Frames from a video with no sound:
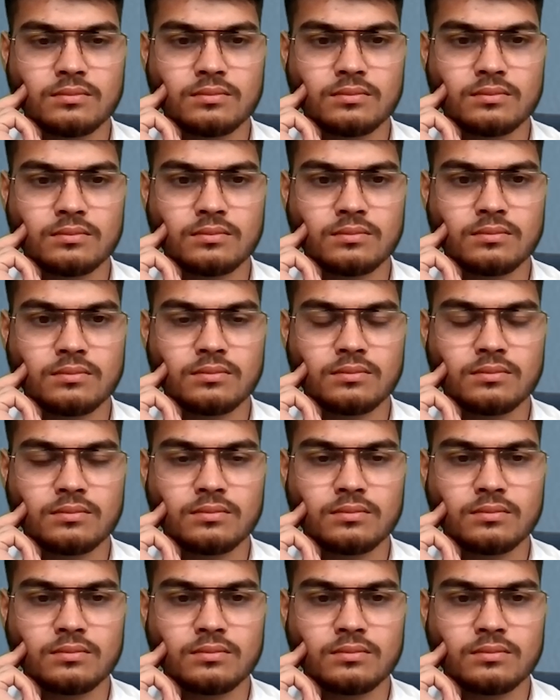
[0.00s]

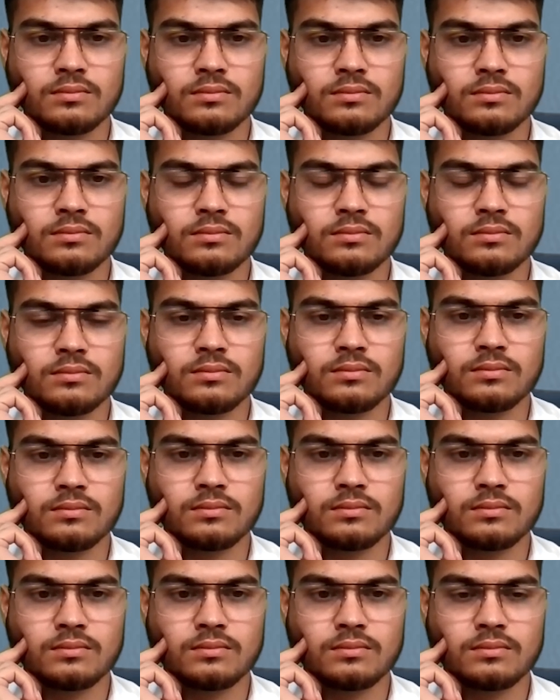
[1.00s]

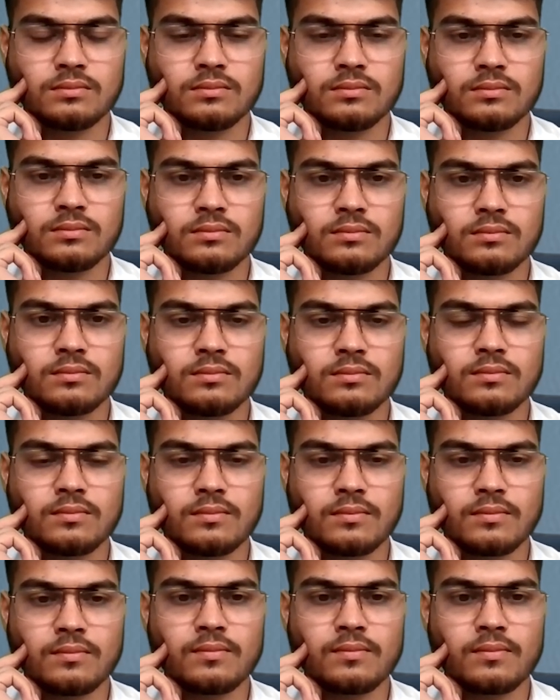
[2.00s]

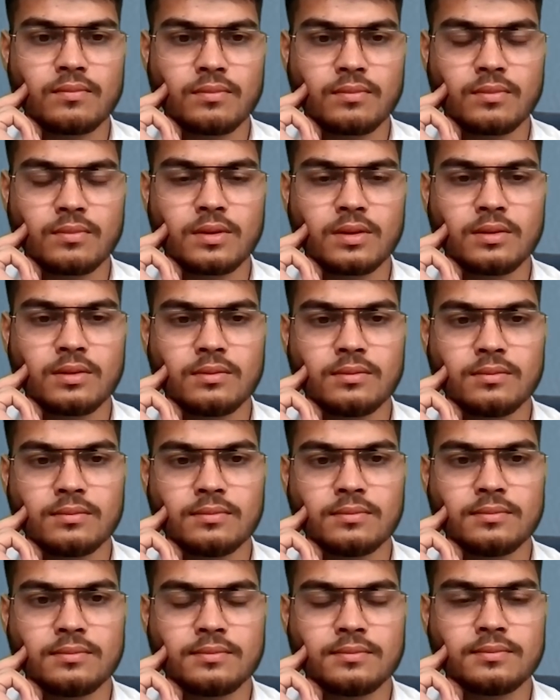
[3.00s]

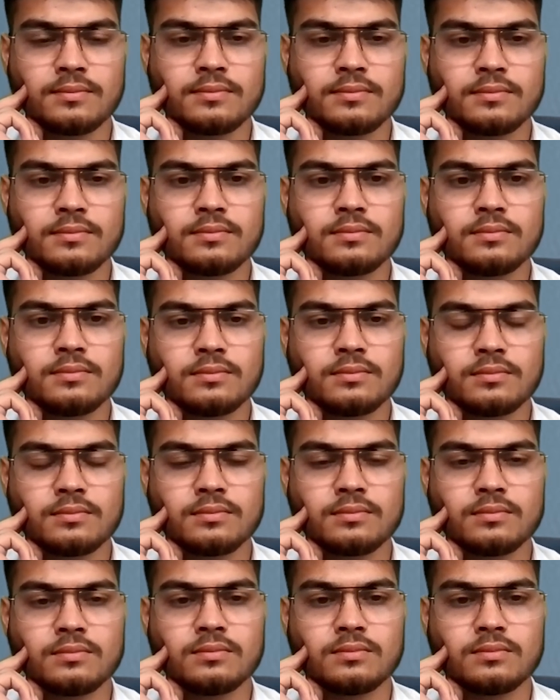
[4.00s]
(silent)